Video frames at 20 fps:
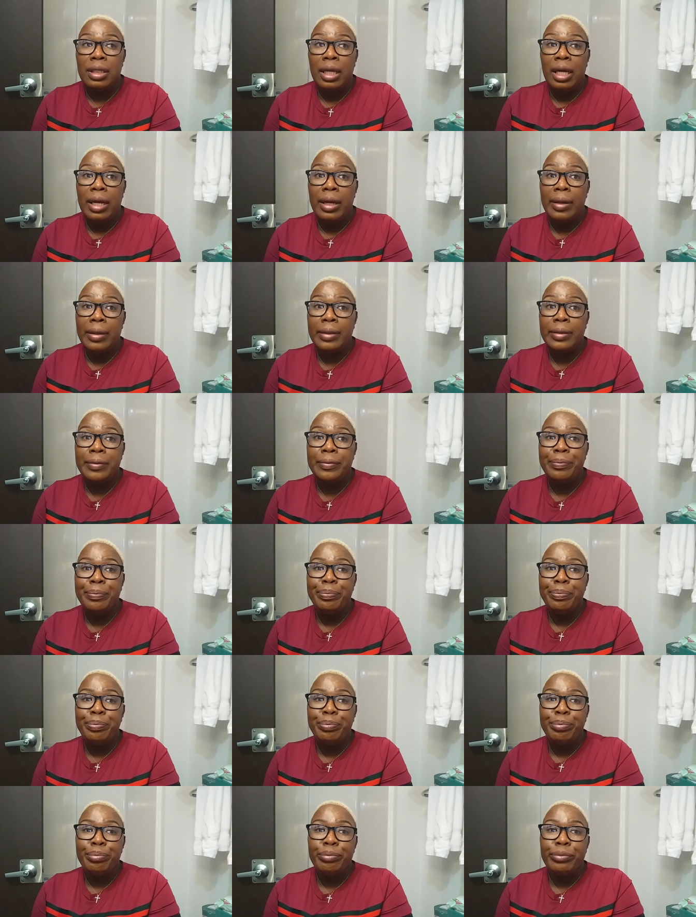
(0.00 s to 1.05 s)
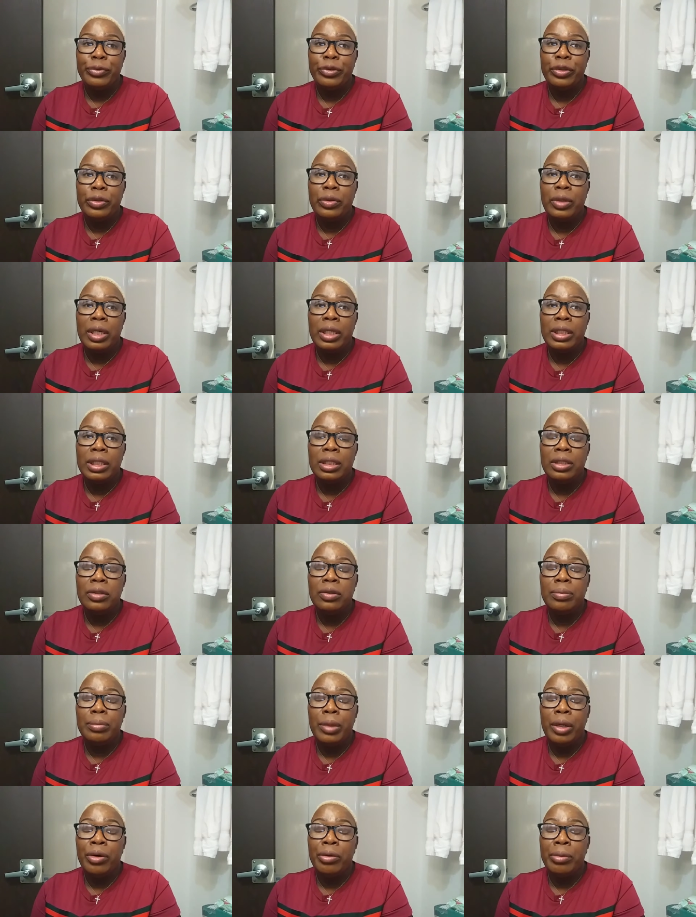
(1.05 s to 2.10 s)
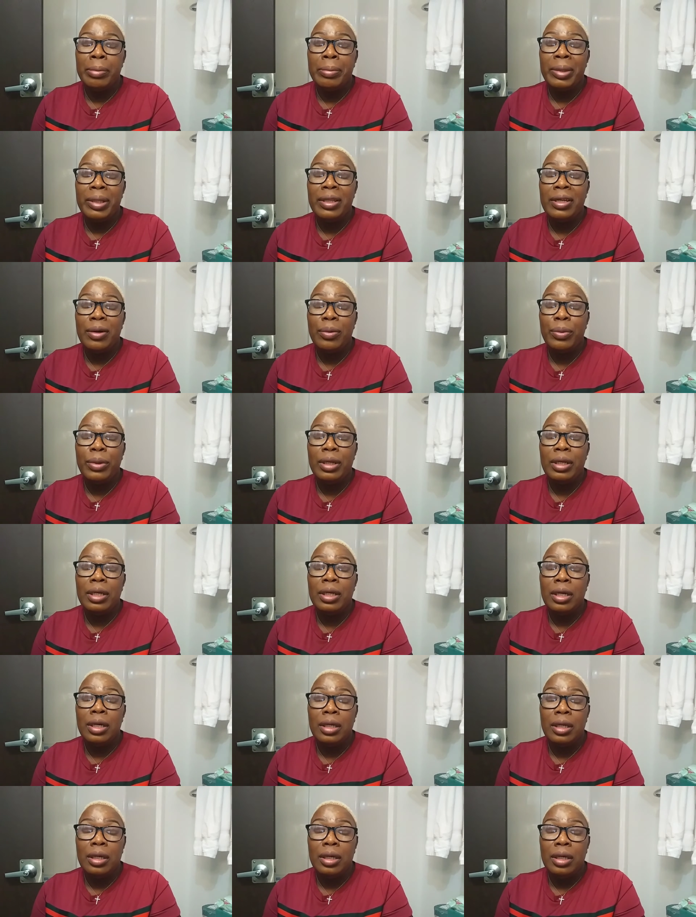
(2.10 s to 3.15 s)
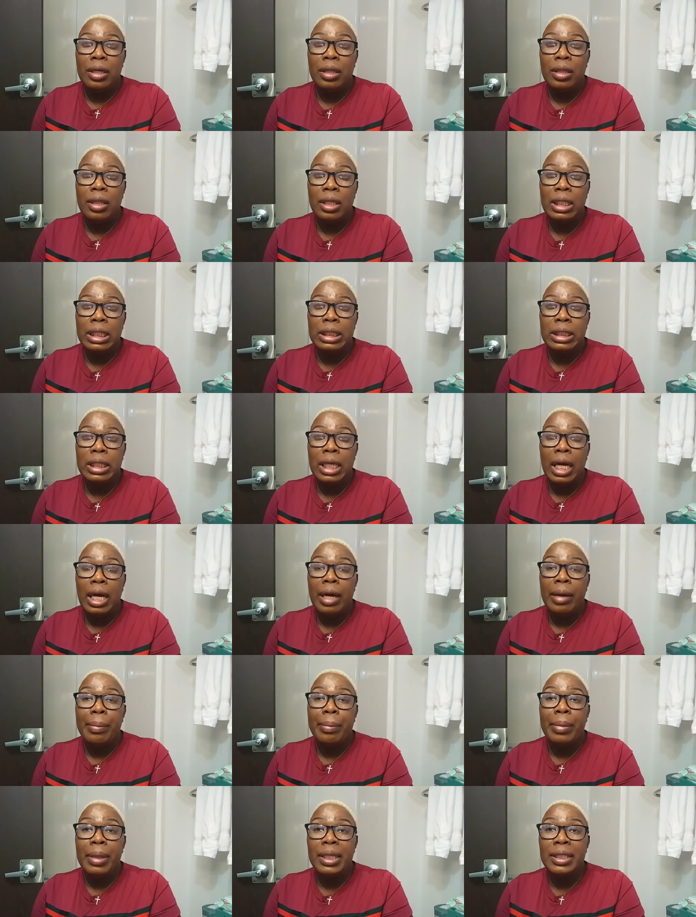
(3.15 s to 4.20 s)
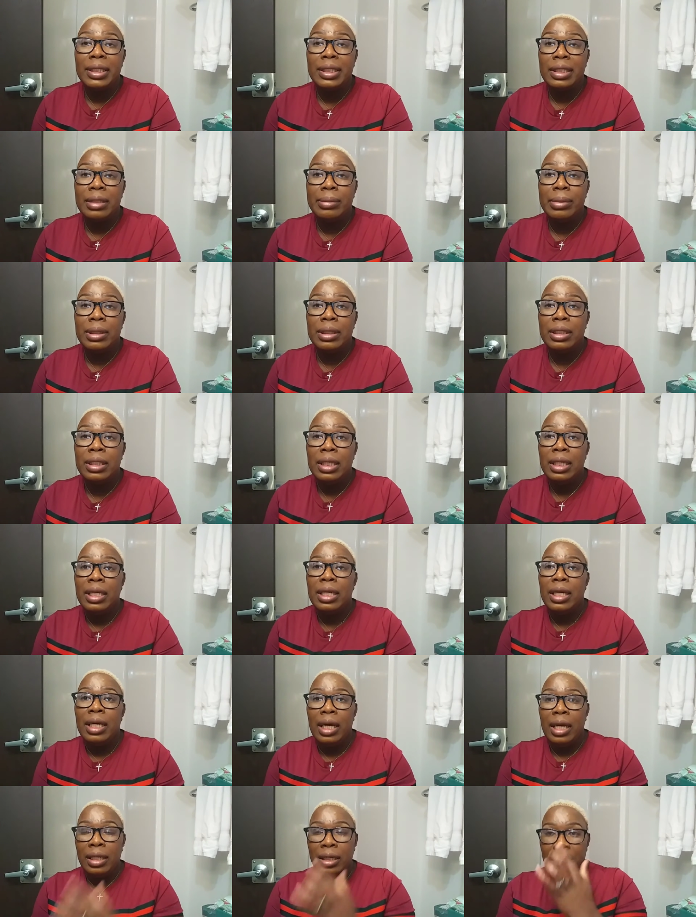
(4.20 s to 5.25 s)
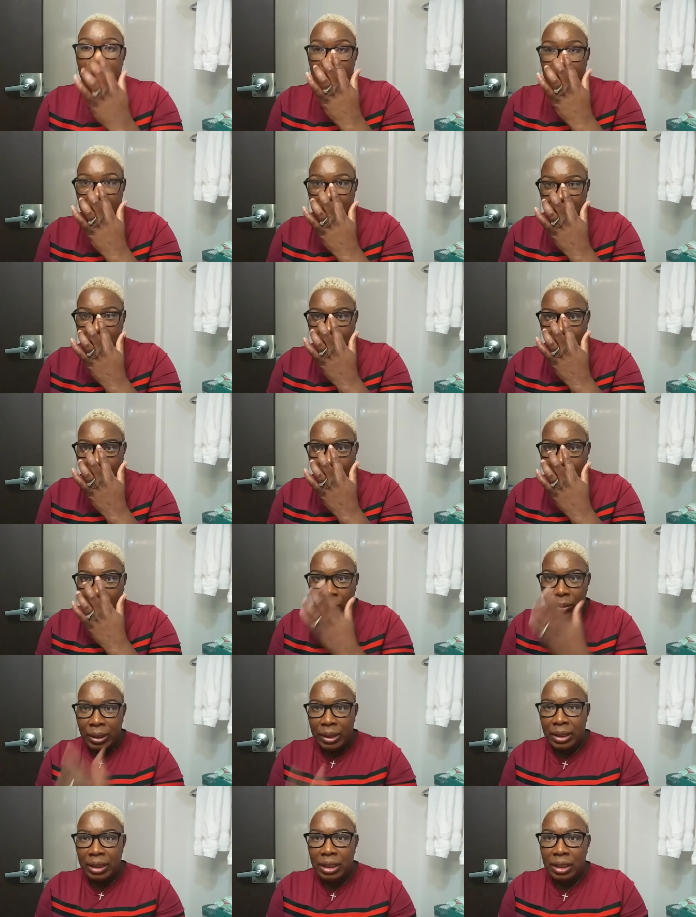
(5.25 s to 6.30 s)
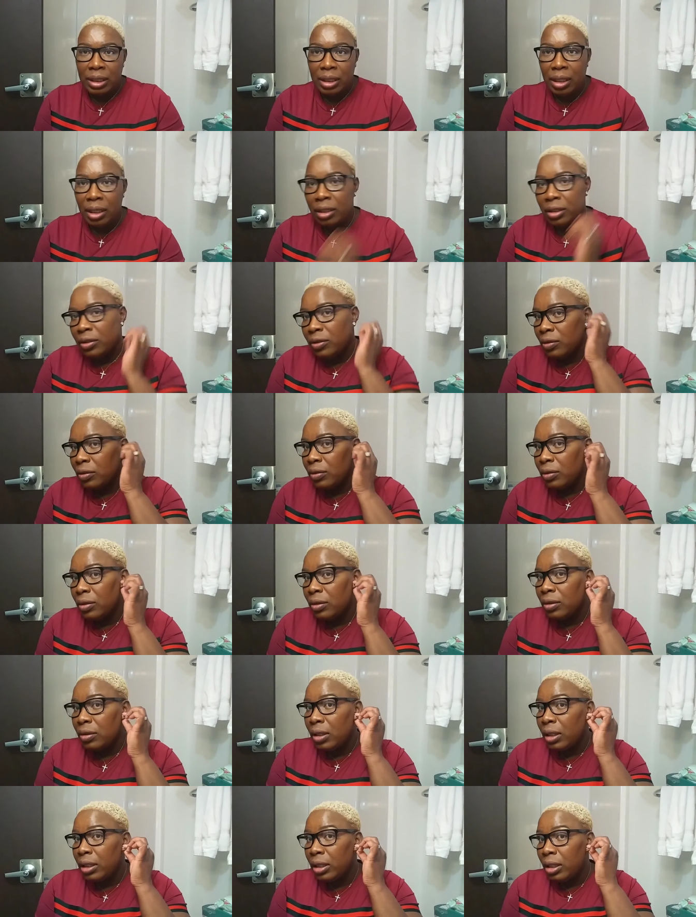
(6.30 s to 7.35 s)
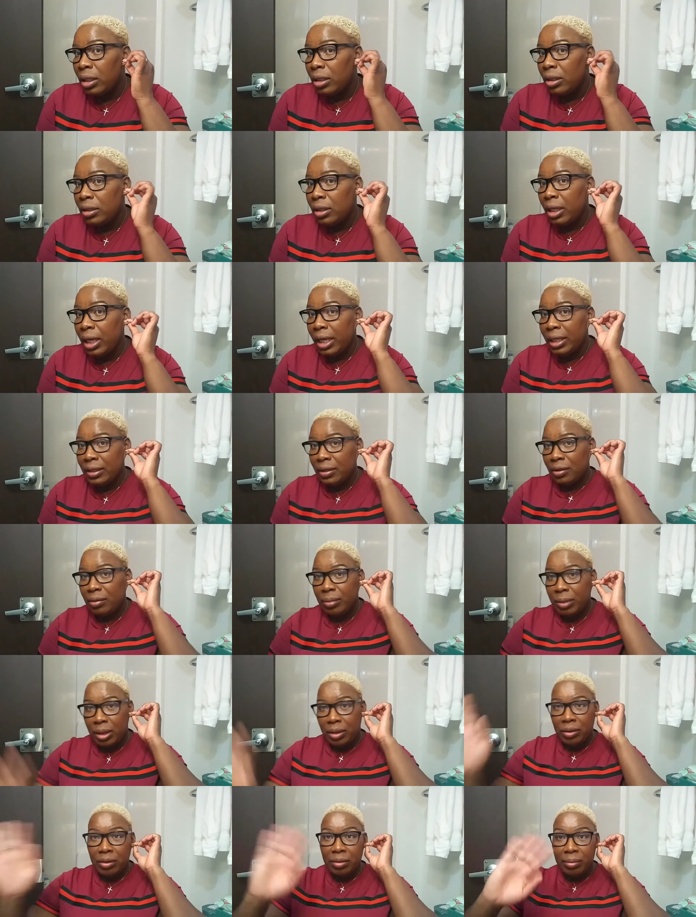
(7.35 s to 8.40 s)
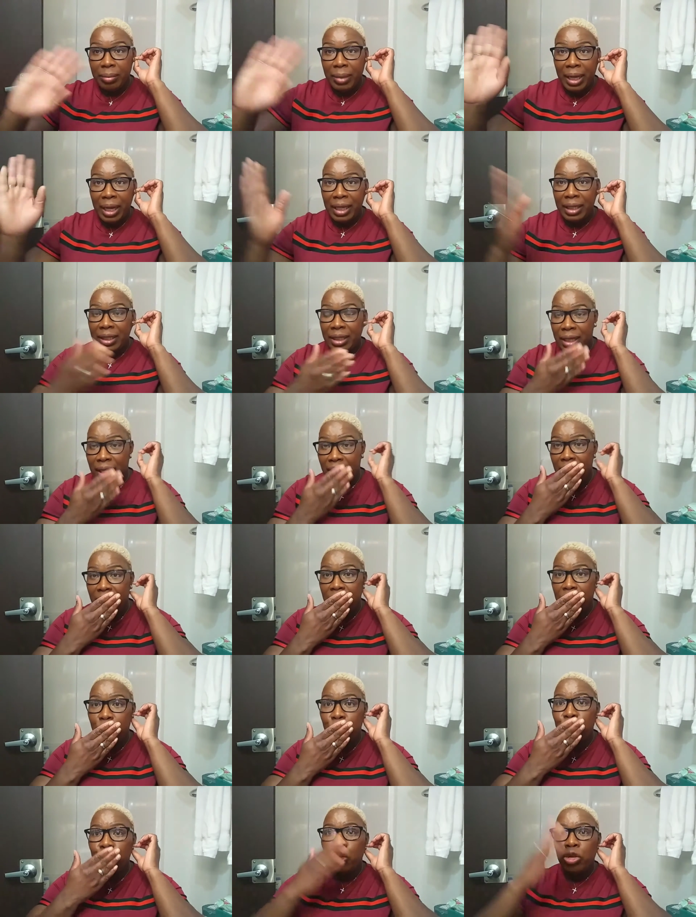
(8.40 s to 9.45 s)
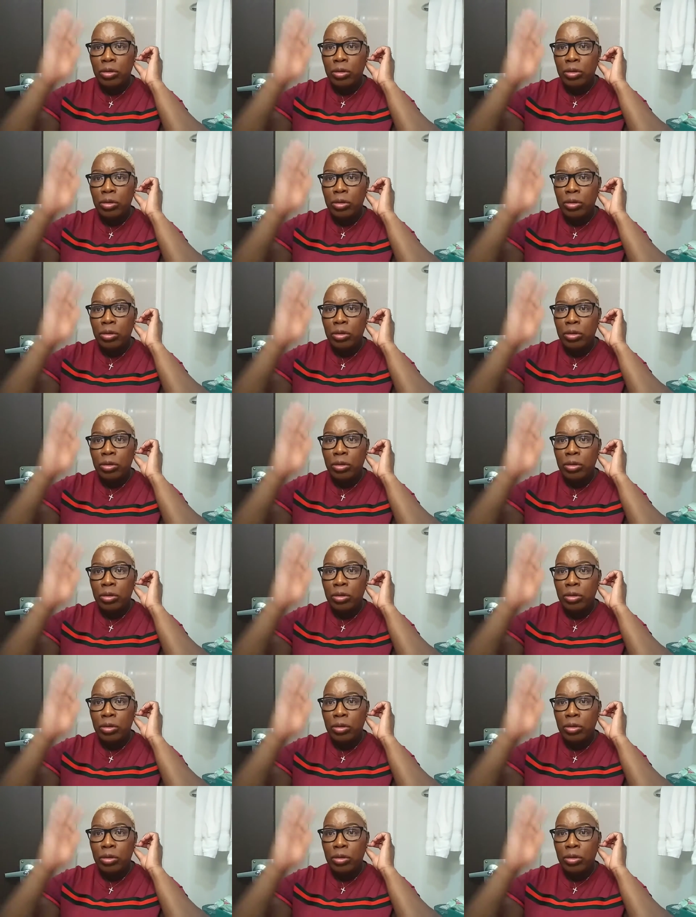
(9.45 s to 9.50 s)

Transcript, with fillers: And so until tomorrow, remember that with God, all things are possible, and God is always in control. So I'll talk to you guys tomorrow. Bye. Take care.